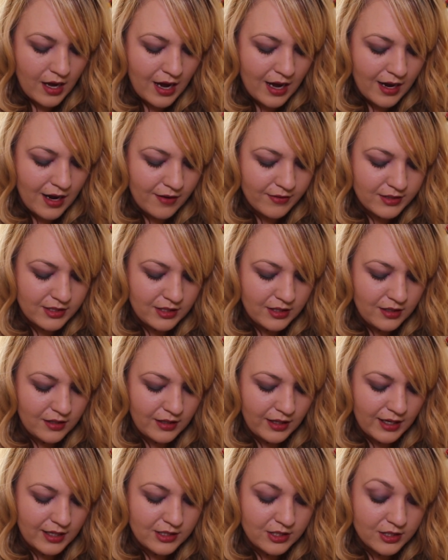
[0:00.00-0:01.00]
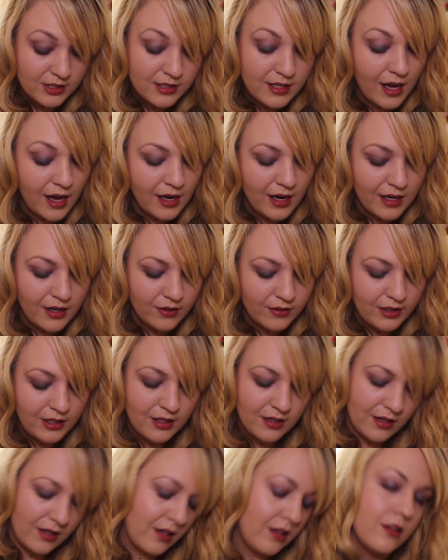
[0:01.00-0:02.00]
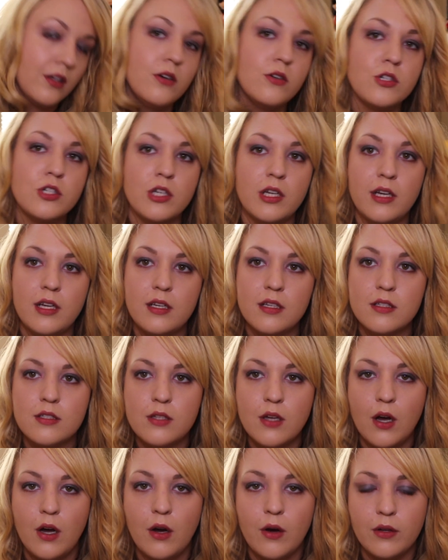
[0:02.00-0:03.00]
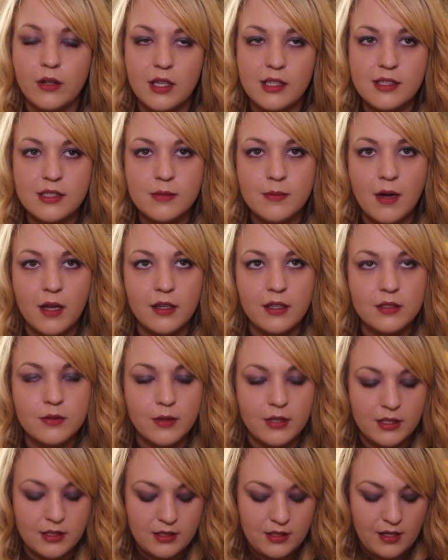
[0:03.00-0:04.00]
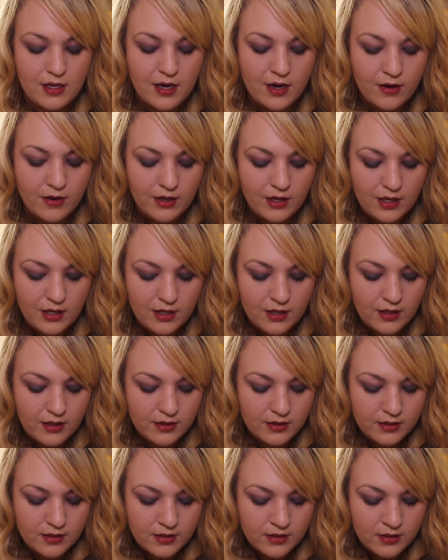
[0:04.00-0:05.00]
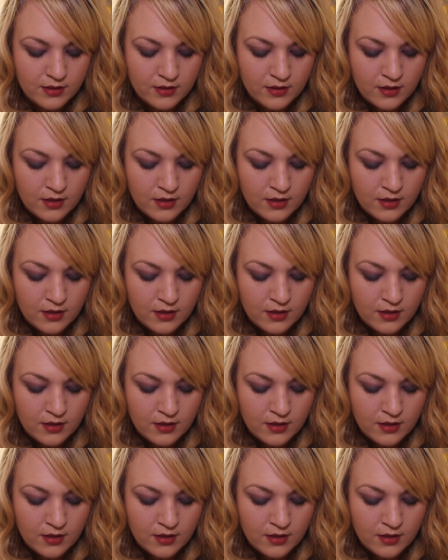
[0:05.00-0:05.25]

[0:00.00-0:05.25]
I obviously, like I just said, I don't need another lotion, so let's smell this one and see how it is.